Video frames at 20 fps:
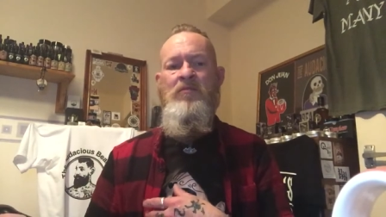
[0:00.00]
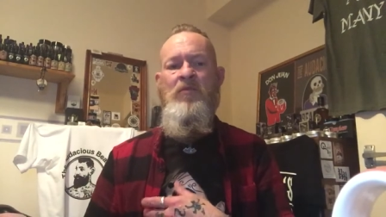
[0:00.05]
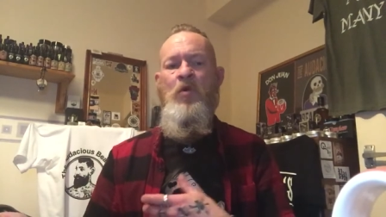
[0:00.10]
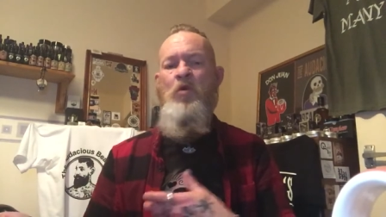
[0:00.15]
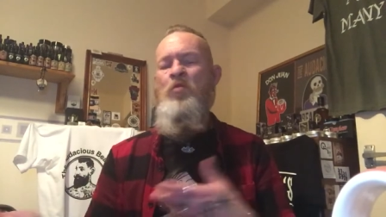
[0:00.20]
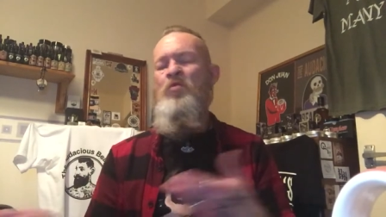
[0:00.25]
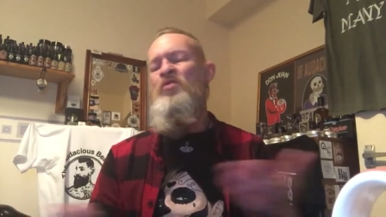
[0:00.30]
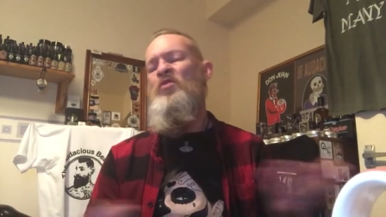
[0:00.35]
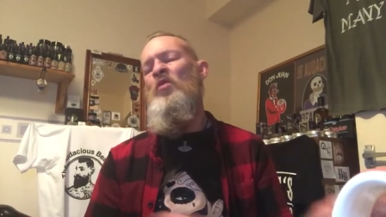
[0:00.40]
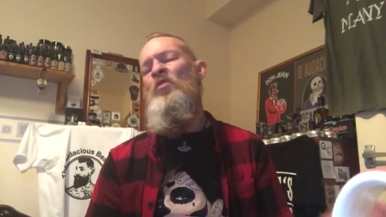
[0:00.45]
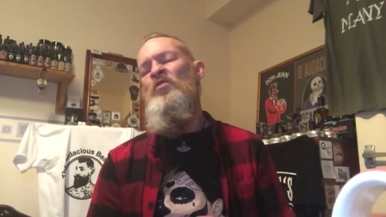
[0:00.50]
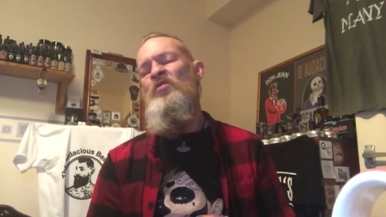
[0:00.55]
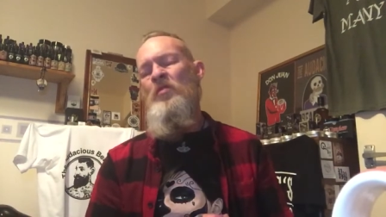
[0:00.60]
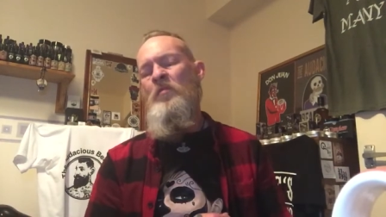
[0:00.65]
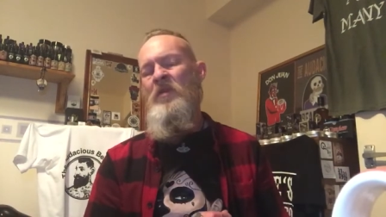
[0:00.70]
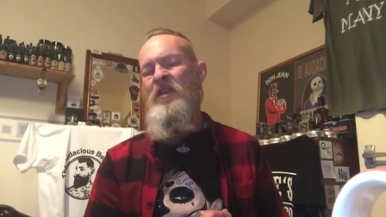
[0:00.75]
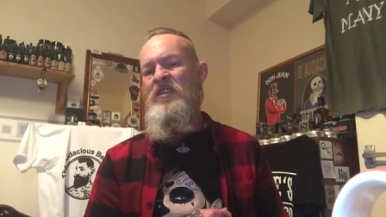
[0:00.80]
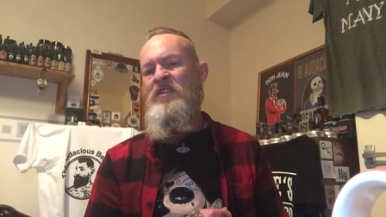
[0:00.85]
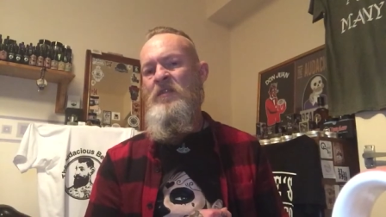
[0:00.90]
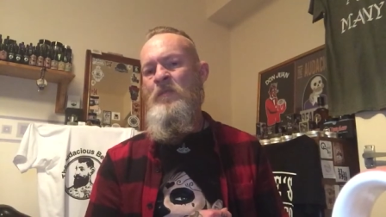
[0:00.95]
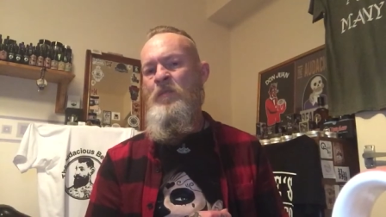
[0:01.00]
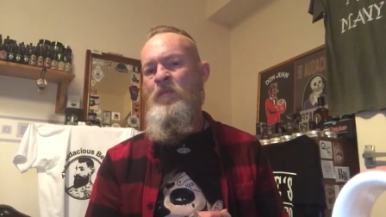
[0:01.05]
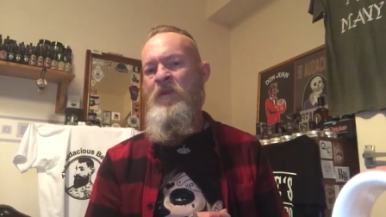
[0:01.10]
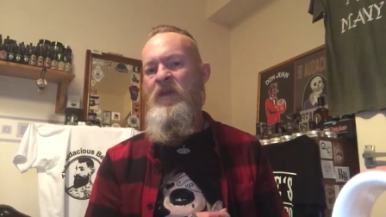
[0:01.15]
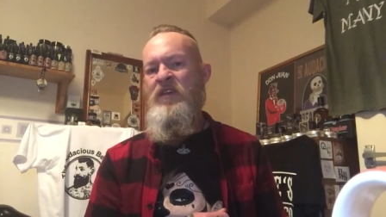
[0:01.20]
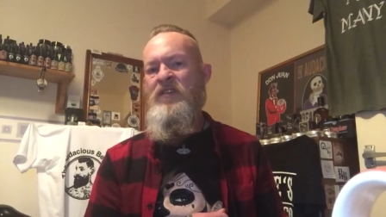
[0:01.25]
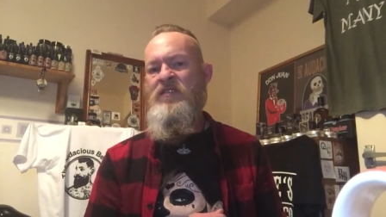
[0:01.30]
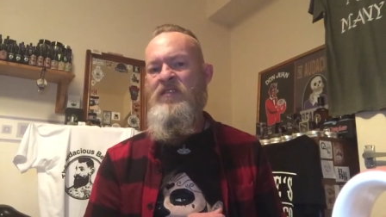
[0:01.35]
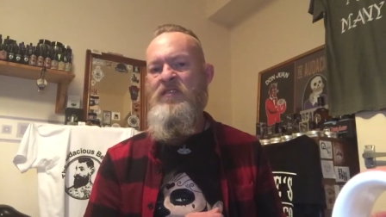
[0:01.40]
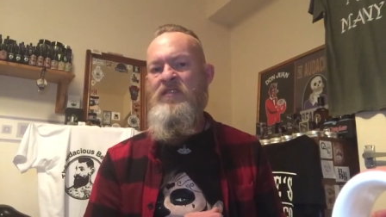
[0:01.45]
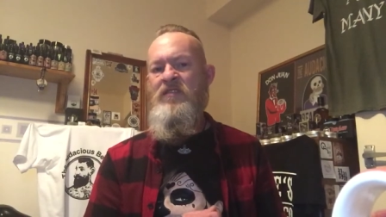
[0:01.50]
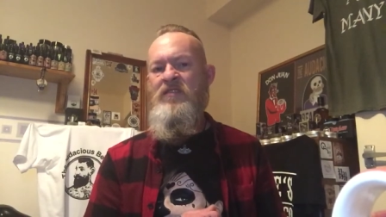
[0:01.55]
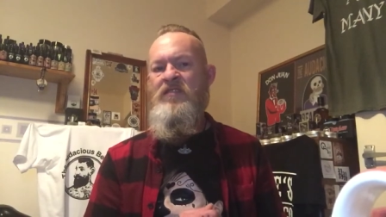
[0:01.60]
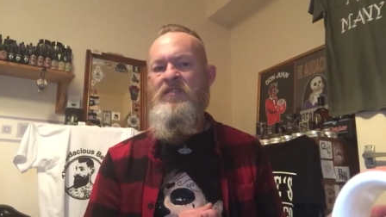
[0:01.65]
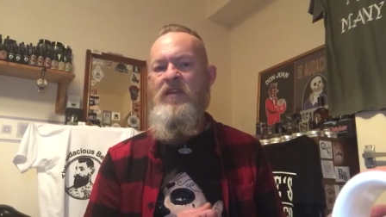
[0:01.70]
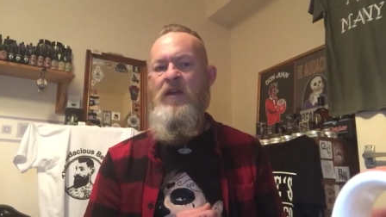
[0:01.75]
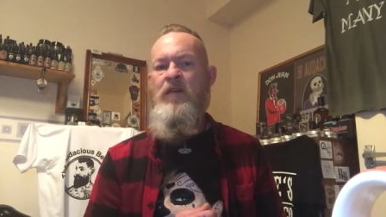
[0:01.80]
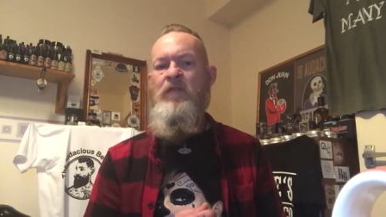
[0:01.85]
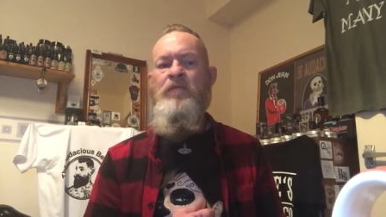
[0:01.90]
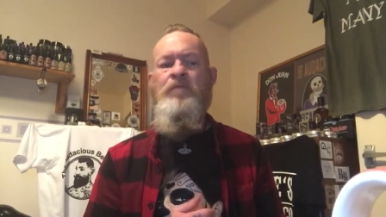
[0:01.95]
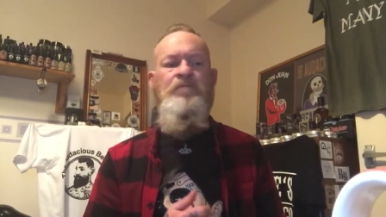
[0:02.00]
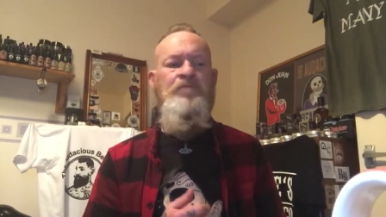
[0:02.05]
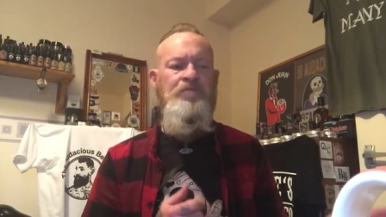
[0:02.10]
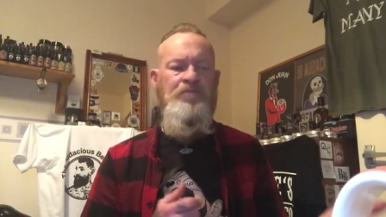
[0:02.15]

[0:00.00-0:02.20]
all sorts of bits and pieces and stuff.